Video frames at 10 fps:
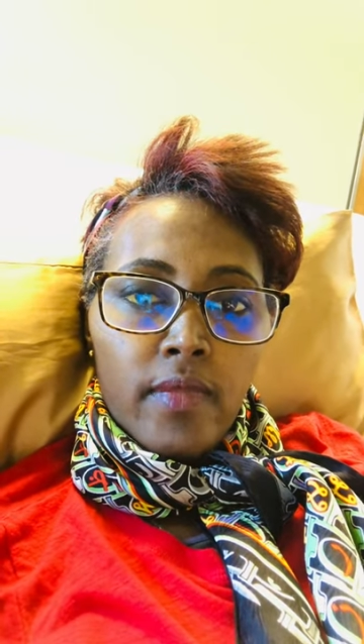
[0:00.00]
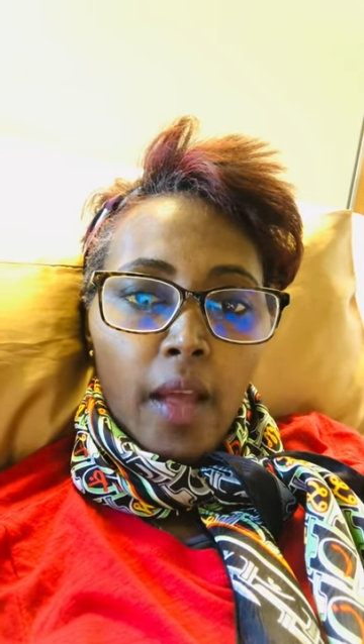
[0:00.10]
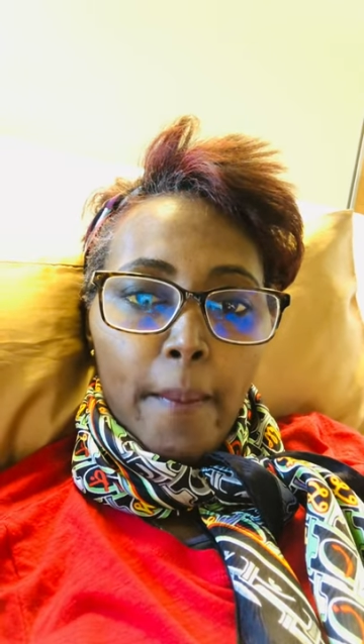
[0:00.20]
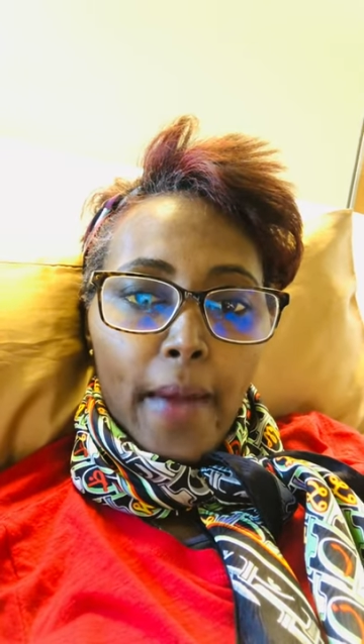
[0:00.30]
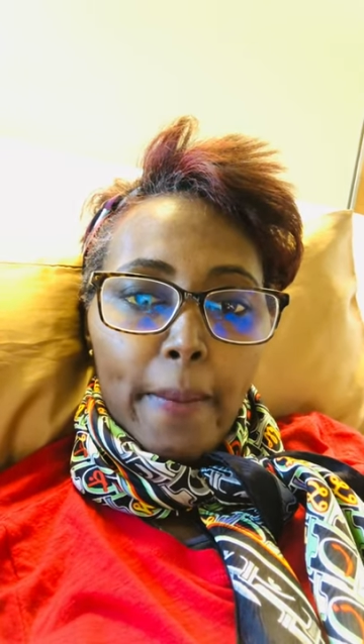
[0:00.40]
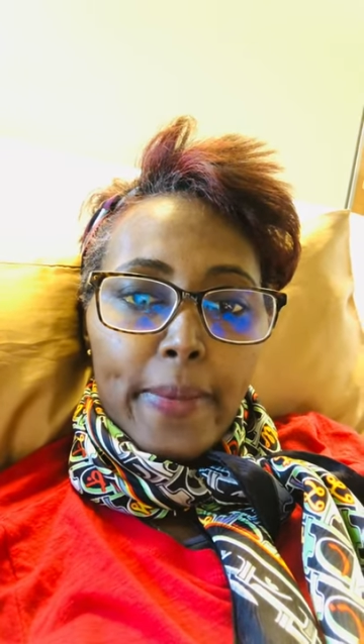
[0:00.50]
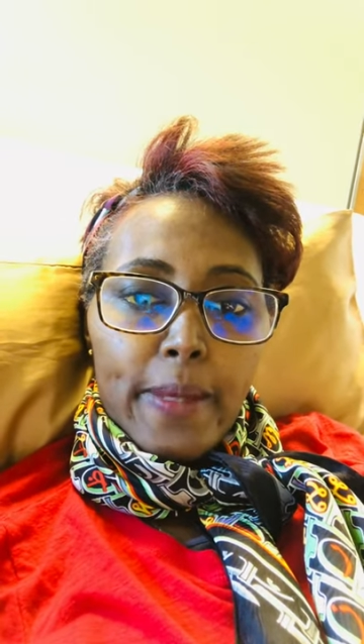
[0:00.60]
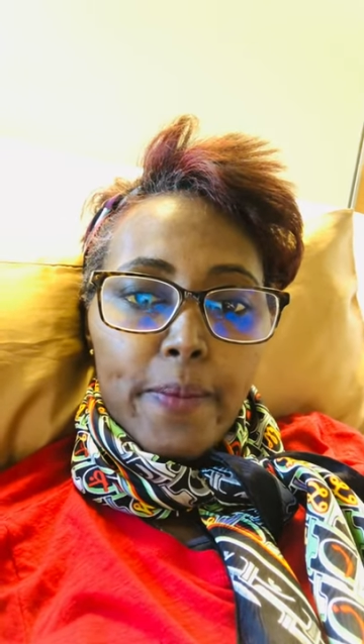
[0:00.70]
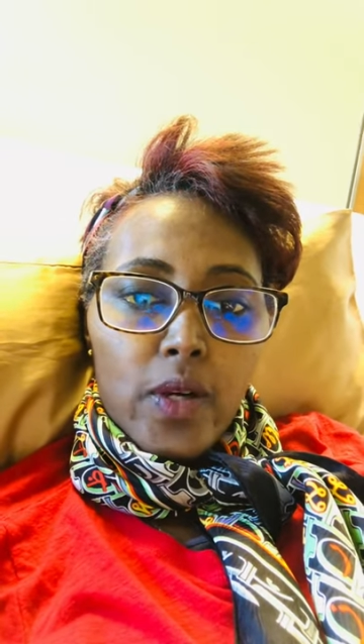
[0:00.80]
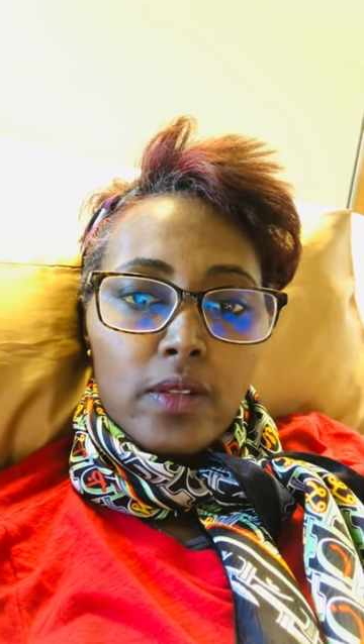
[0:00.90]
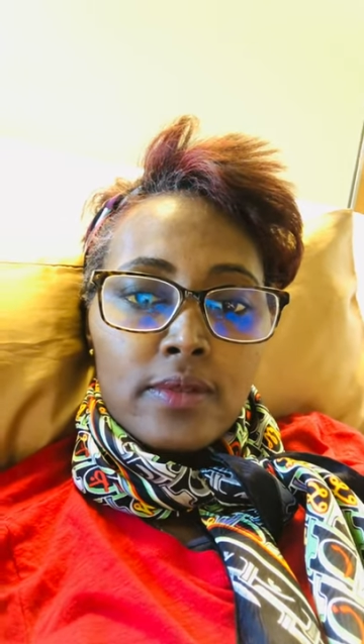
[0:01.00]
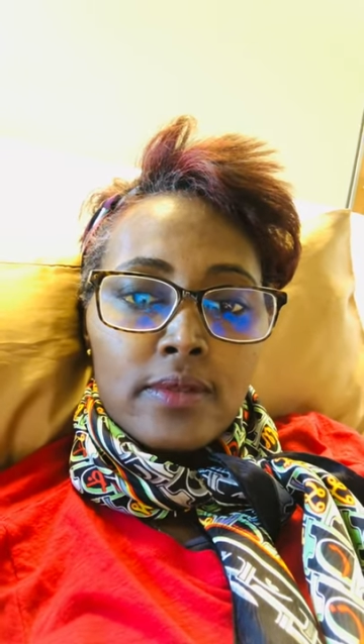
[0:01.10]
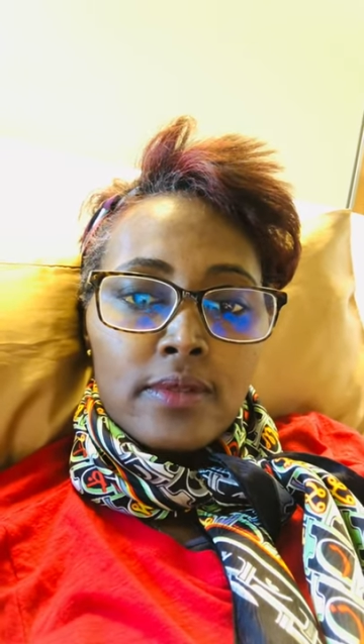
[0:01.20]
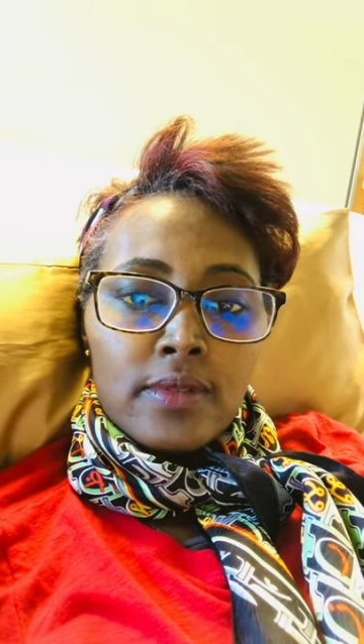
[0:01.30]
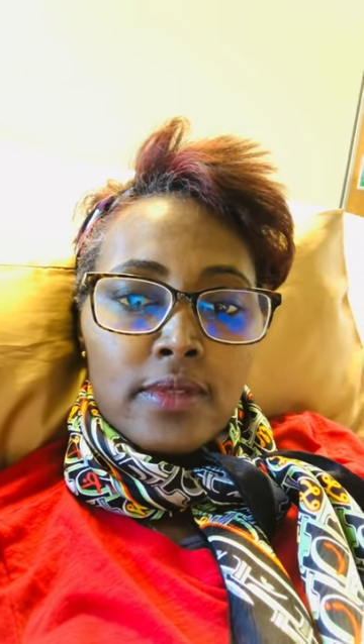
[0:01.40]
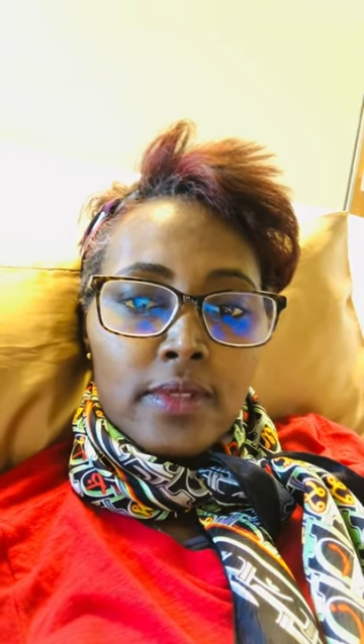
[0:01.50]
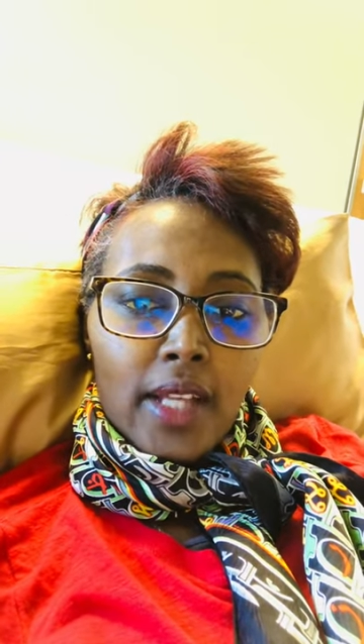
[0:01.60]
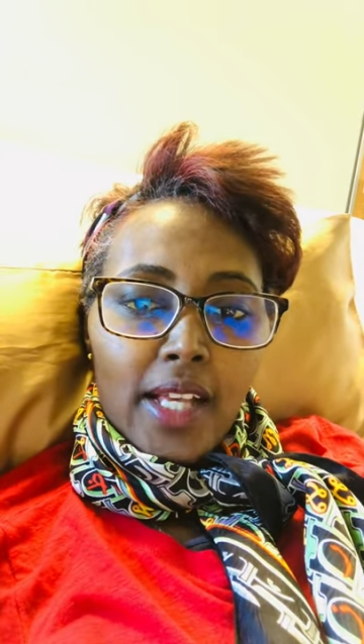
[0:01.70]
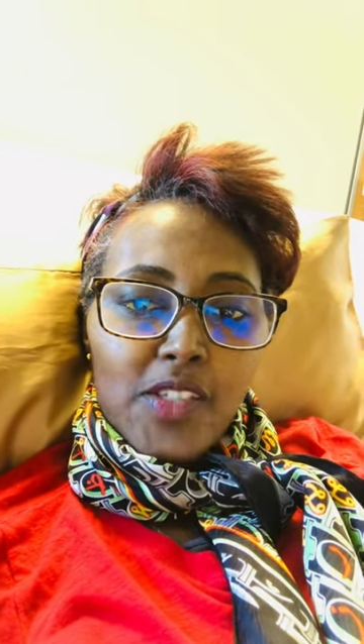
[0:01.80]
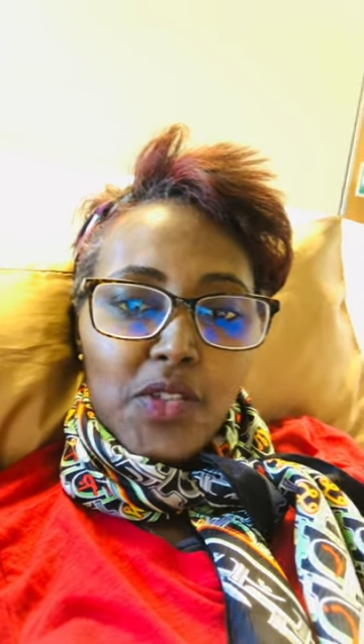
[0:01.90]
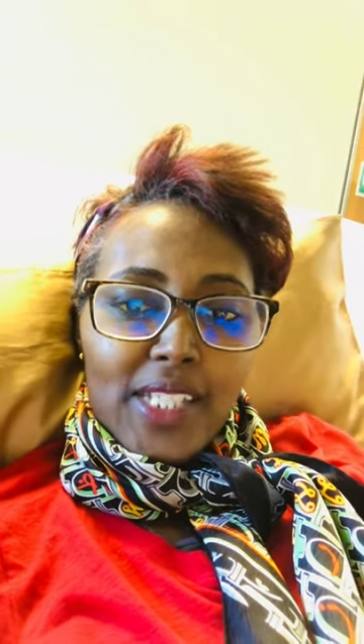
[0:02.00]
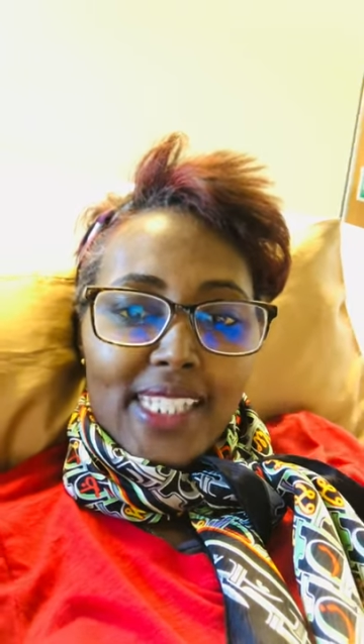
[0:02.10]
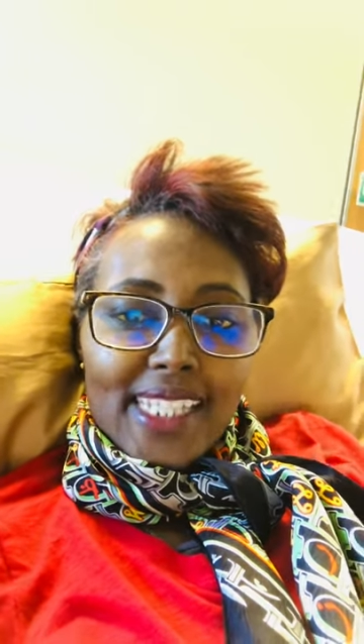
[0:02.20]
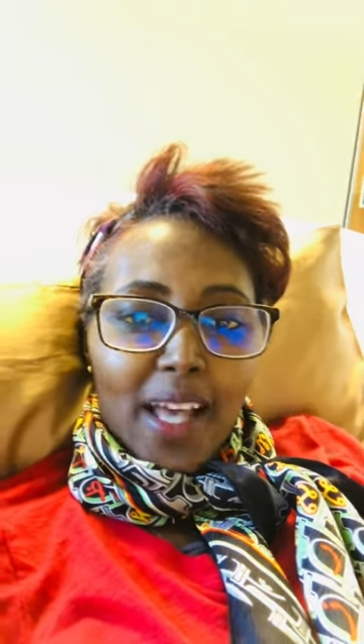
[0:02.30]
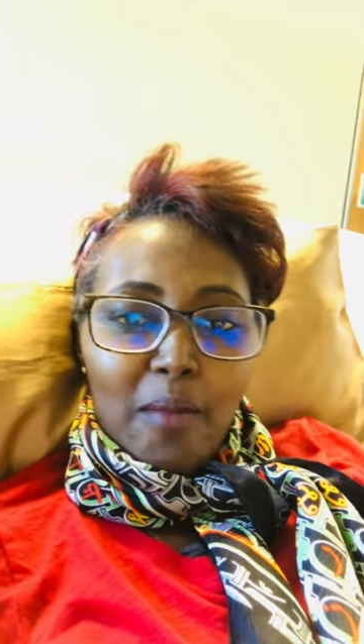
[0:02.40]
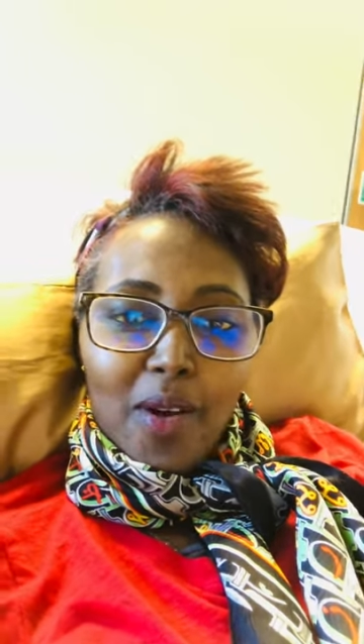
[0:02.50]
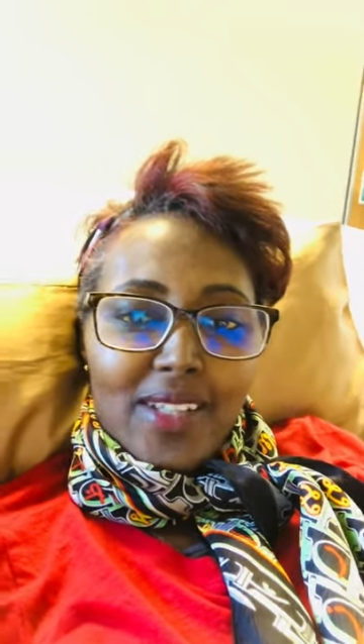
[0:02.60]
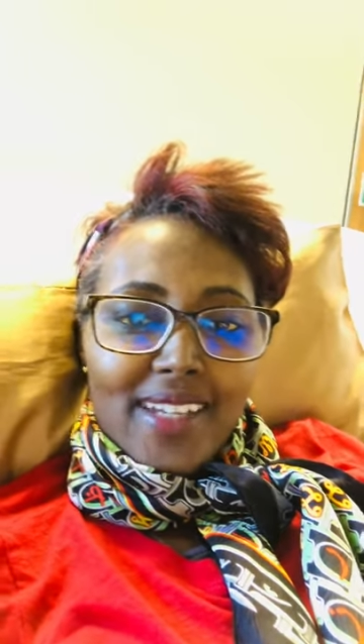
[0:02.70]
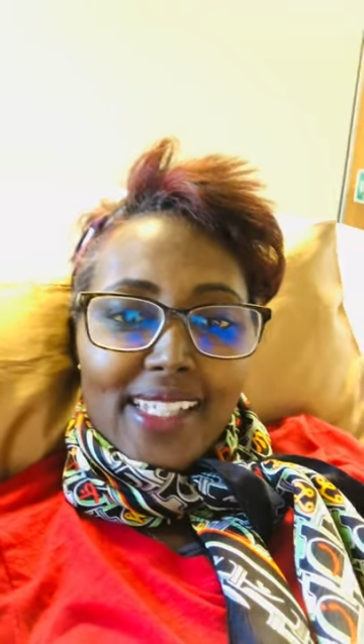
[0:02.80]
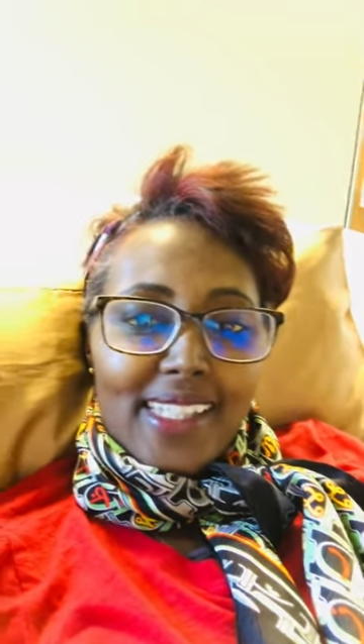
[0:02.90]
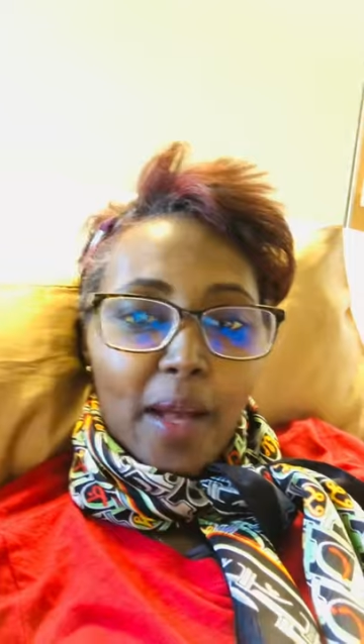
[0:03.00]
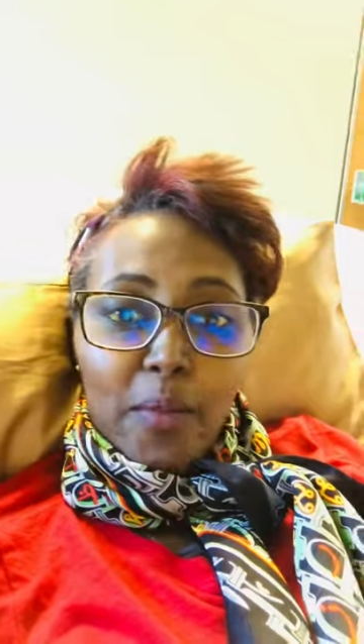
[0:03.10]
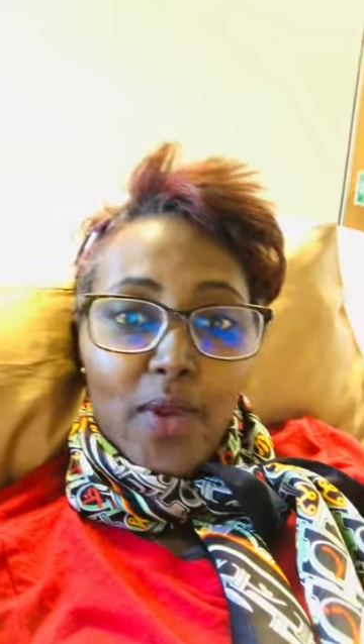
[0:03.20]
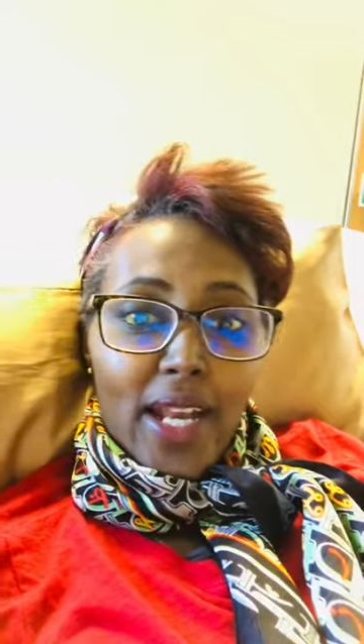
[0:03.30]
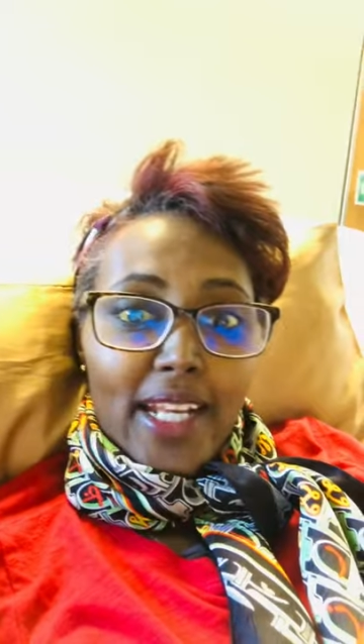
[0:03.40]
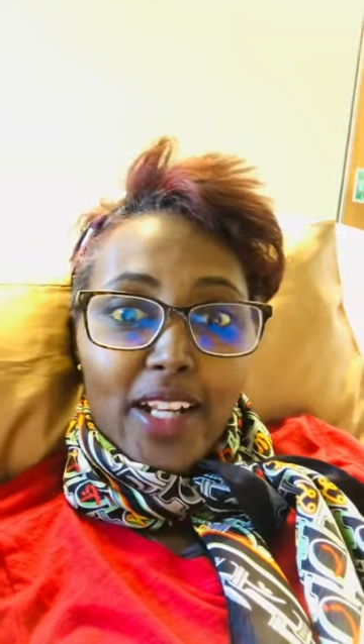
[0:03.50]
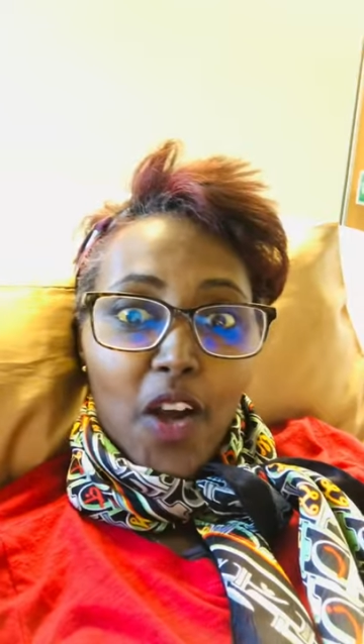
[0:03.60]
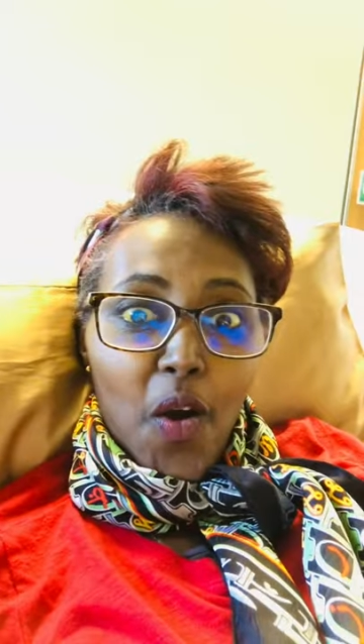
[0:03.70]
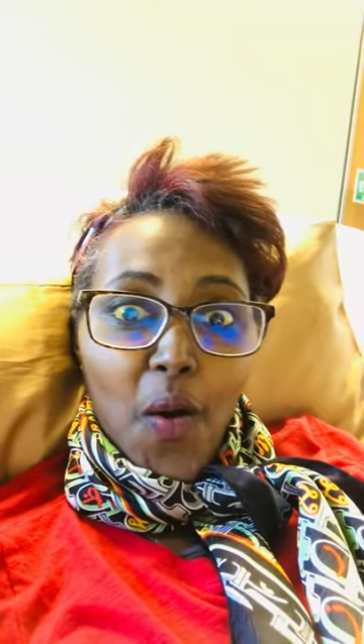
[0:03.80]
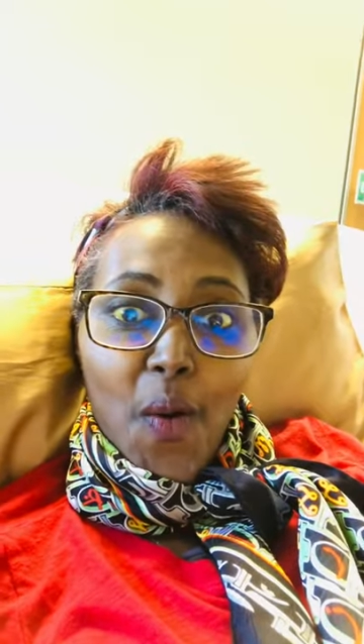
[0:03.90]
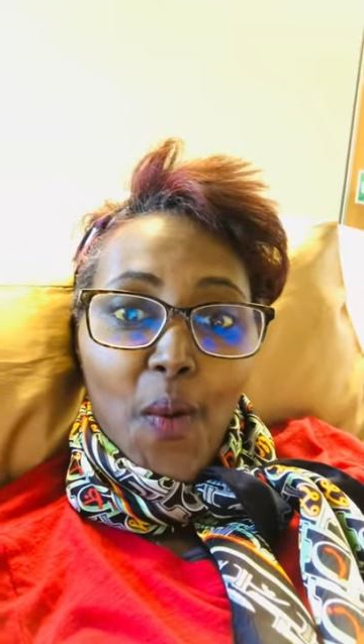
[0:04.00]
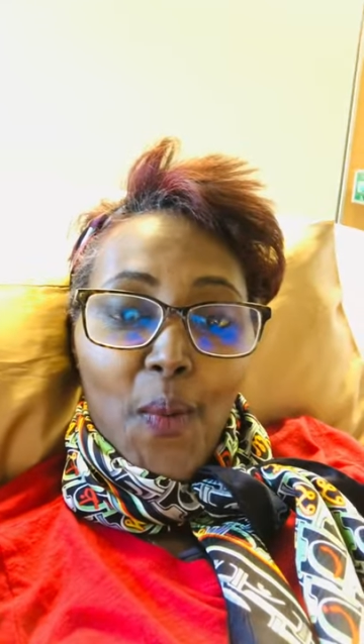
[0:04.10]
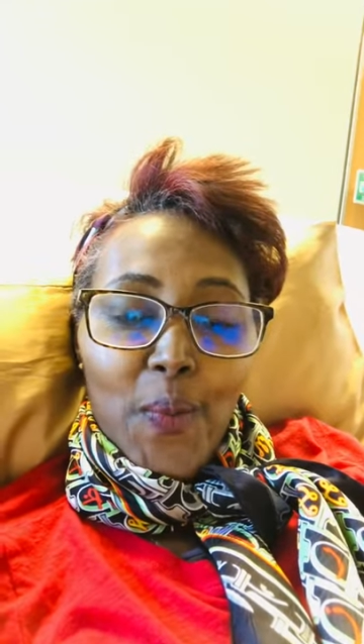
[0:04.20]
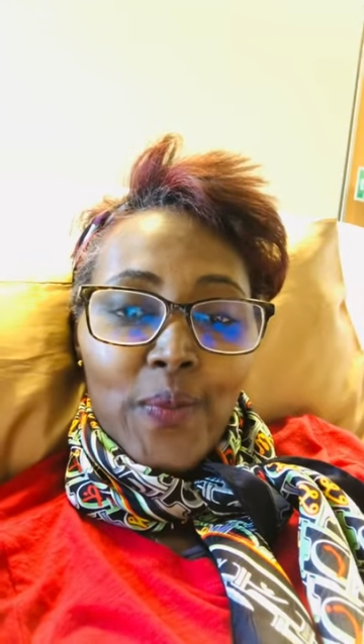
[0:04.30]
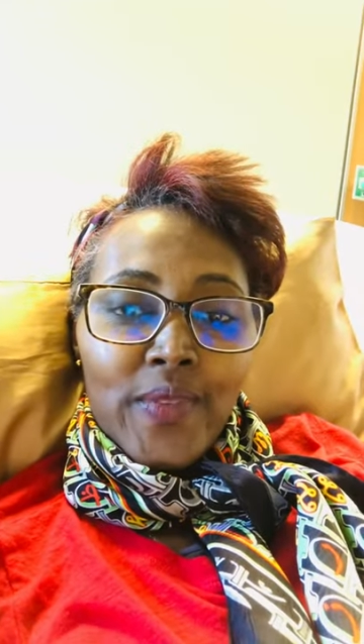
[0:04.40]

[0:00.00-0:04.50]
my people. As you can see, I'm all dressed up, ready to go home.